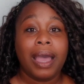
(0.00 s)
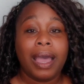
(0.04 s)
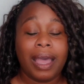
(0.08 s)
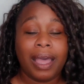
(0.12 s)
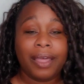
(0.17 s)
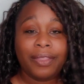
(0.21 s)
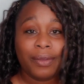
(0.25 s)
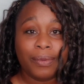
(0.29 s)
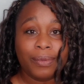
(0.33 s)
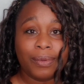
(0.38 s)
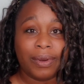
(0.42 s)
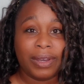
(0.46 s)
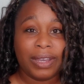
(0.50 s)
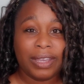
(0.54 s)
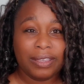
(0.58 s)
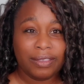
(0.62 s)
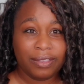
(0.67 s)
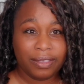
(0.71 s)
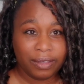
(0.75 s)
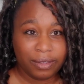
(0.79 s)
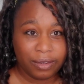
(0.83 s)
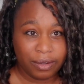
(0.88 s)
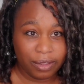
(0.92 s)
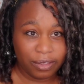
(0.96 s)

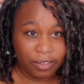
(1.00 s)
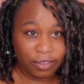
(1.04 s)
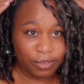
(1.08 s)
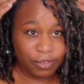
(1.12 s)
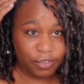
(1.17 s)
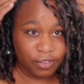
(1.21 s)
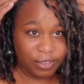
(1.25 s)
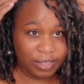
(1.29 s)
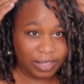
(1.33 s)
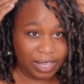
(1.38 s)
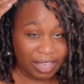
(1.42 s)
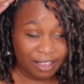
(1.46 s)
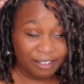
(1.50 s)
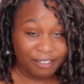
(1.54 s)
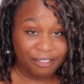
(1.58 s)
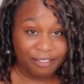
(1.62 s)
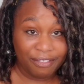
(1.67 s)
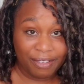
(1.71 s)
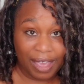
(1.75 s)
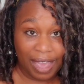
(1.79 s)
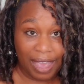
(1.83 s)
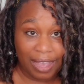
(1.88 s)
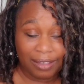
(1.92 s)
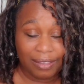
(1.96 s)
Otherwise the knots just get
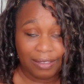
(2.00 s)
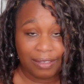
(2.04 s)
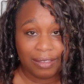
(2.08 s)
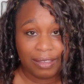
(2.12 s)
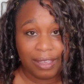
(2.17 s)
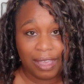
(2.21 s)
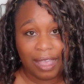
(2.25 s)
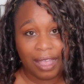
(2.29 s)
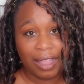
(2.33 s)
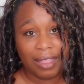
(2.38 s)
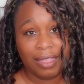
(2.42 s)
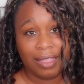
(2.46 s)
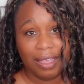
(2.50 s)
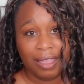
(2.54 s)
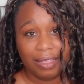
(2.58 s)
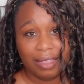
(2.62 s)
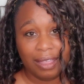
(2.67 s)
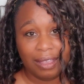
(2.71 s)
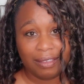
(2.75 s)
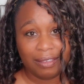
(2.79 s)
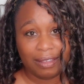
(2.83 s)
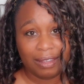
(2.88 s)
fat and then they